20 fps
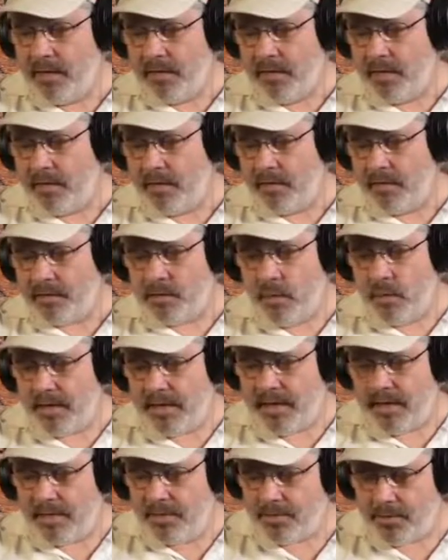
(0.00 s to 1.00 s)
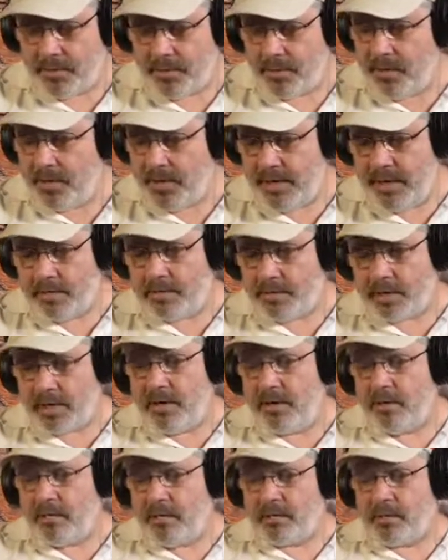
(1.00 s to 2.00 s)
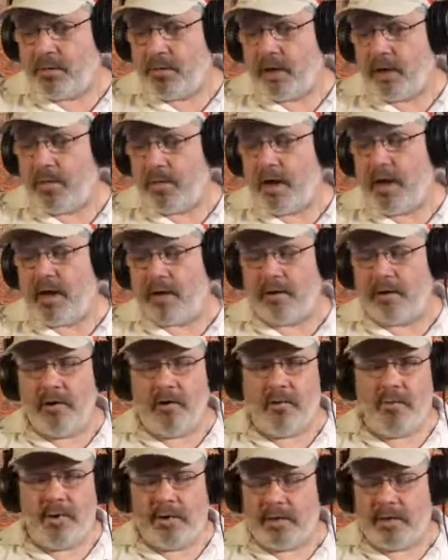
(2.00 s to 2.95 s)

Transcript: I don't know, 20 years or 30 years ago. It was quite a while ago,